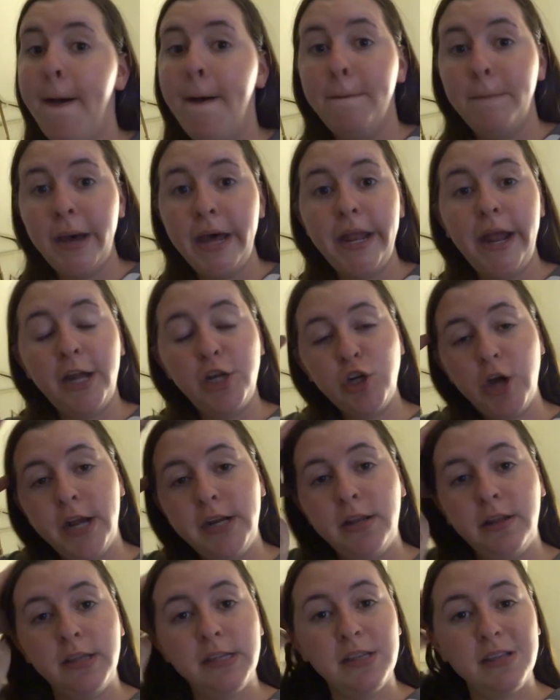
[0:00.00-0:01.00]
But I tried
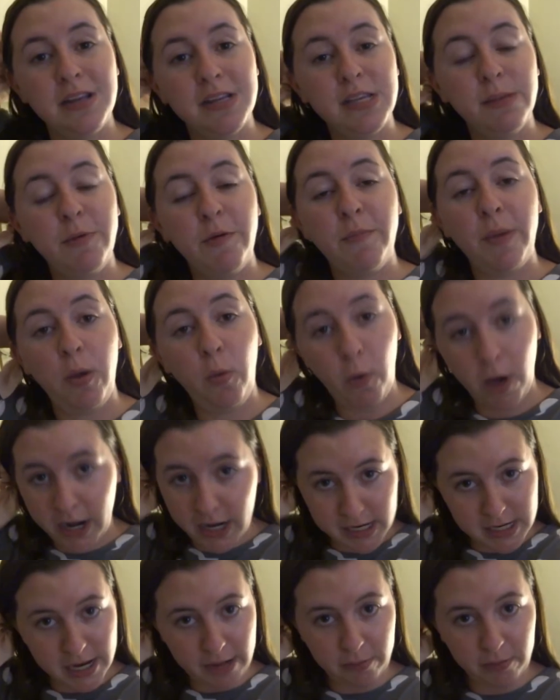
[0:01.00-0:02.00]
to listen to some of my
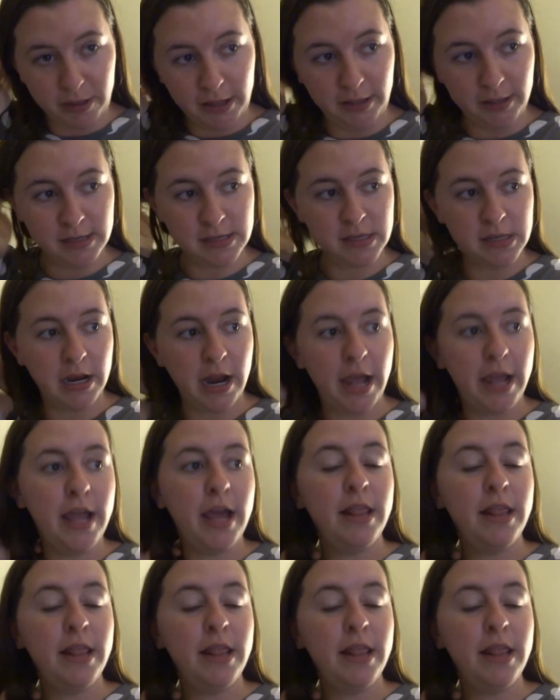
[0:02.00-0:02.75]
wedding day playlists today,